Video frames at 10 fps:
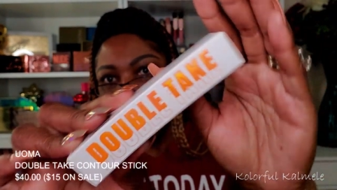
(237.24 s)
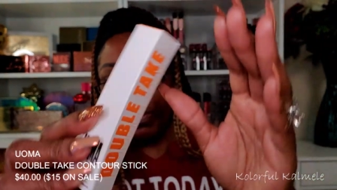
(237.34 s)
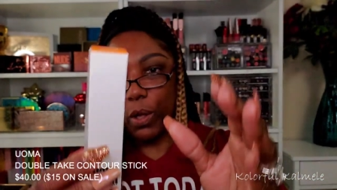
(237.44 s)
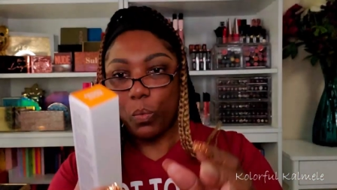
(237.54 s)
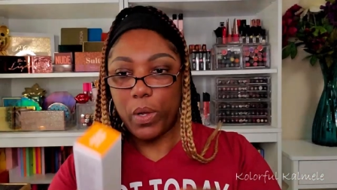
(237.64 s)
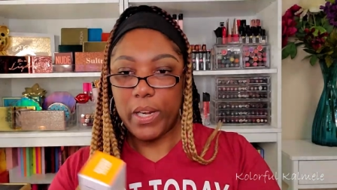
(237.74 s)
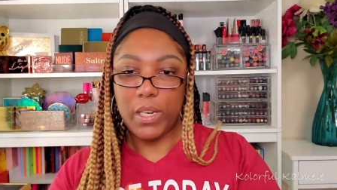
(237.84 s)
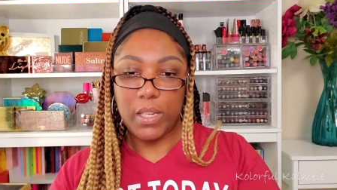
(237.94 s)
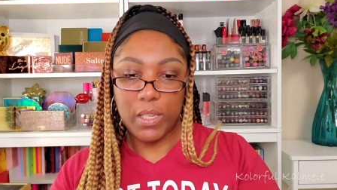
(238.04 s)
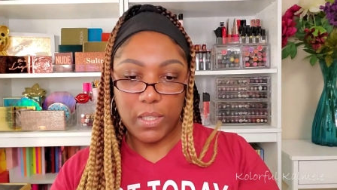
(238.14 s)
But what it
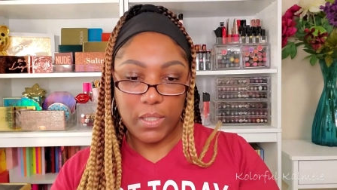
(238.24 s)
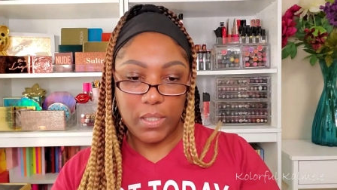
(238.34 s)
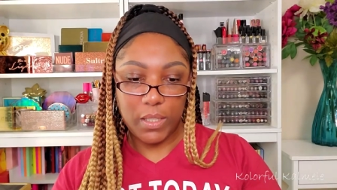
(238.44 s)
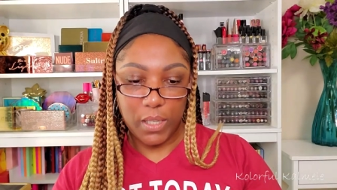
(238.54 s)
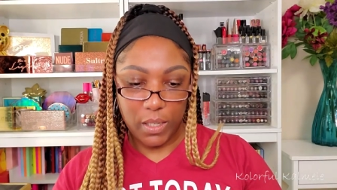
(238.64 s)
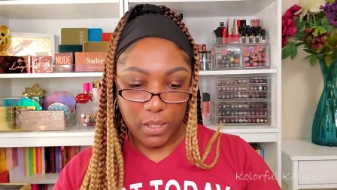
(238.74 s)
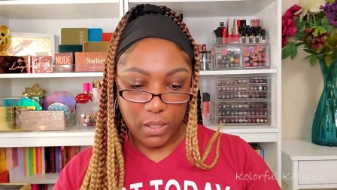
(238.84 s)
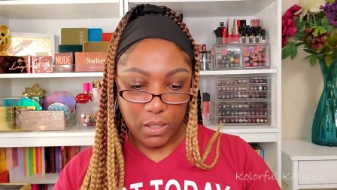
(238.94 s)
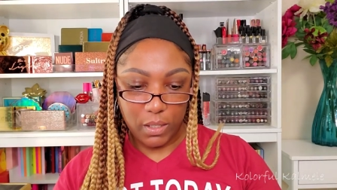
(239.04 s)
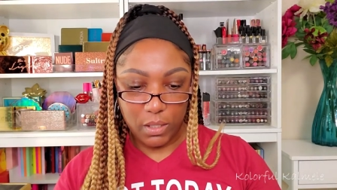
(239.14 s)
is,
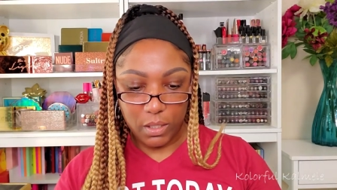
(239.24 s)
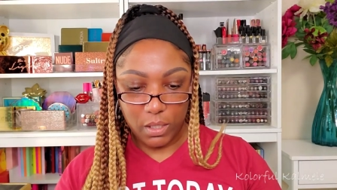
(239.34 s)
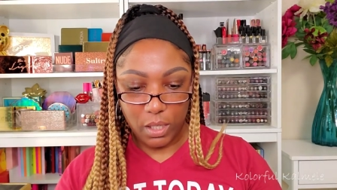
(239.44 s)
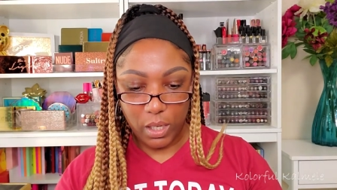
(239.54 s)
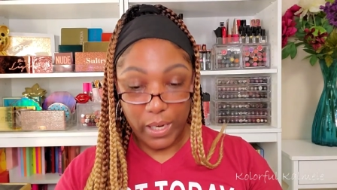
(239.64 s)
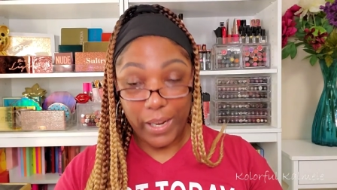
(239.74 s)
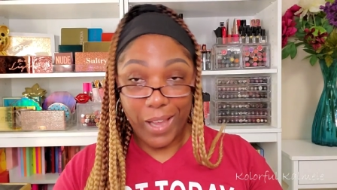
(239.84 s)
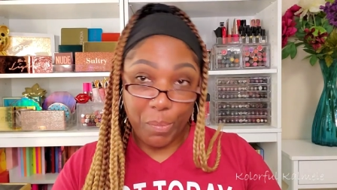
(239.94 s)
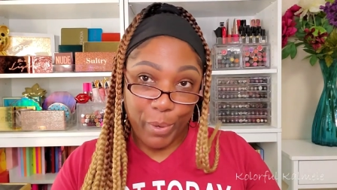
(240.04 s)
and I got